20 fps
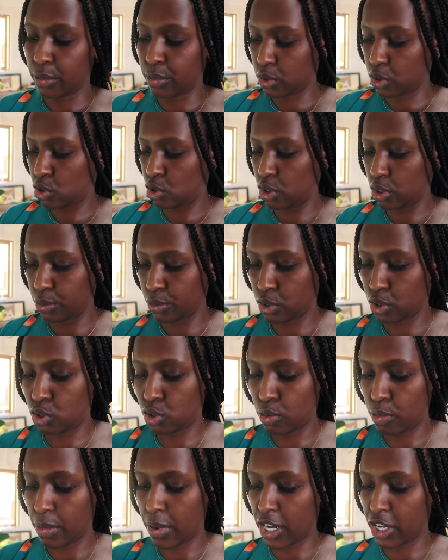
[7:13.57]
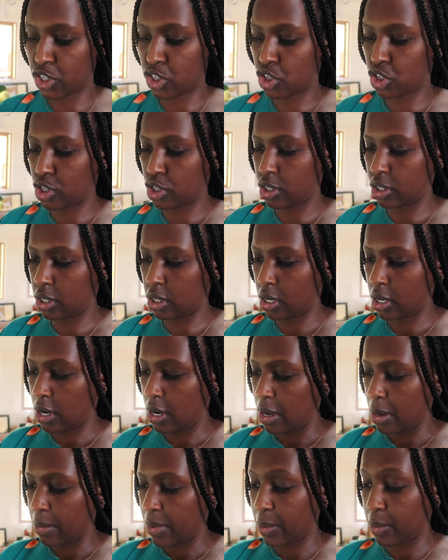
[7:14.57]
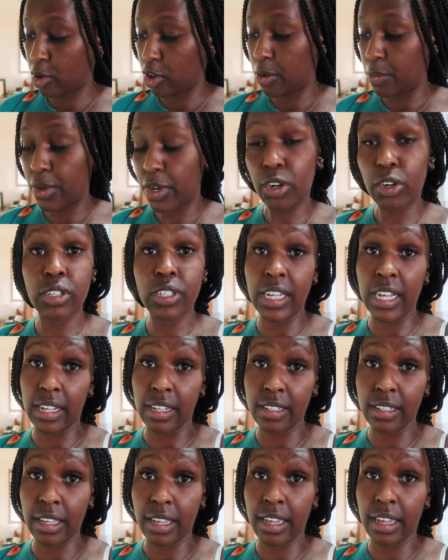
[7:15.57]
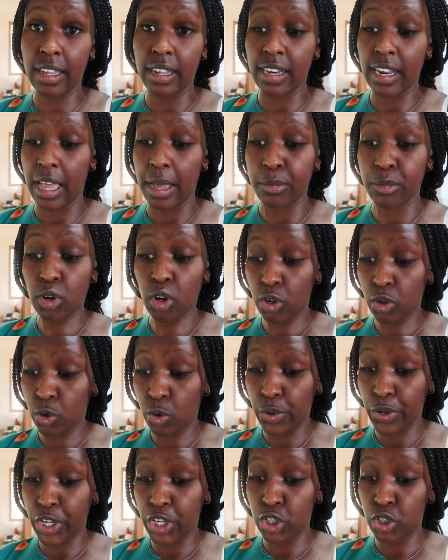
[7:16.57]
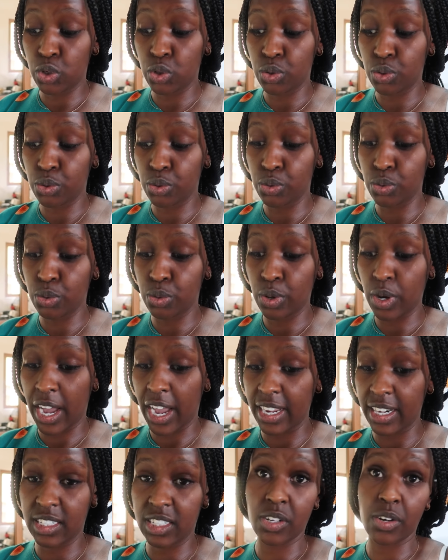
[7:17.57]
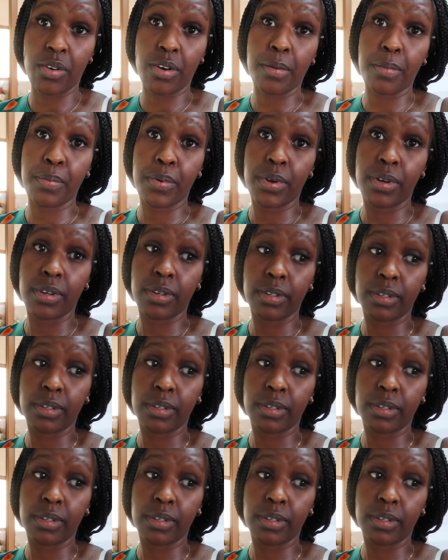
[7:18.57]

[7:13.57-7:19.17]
it was too much, but I'm gonna be a good girl and I'm not going to add syrup.